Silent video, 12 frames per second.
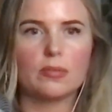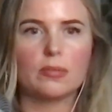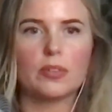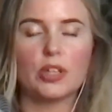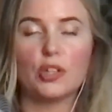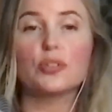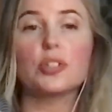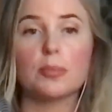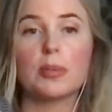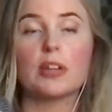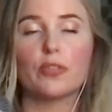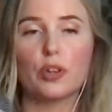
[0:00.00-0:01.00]
and using
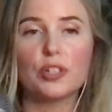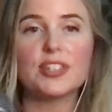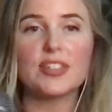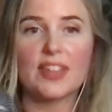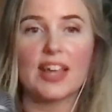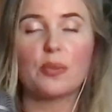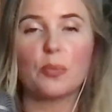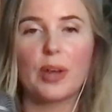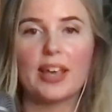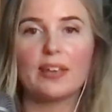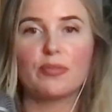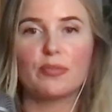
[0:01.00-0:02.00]
my voice in that
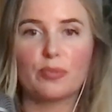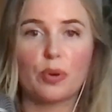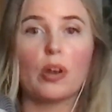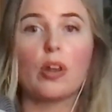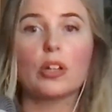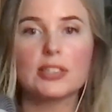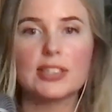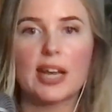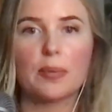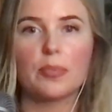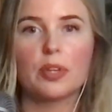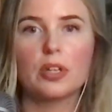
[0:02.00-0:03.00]
way for a long
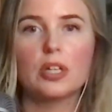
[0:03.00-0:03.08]
time,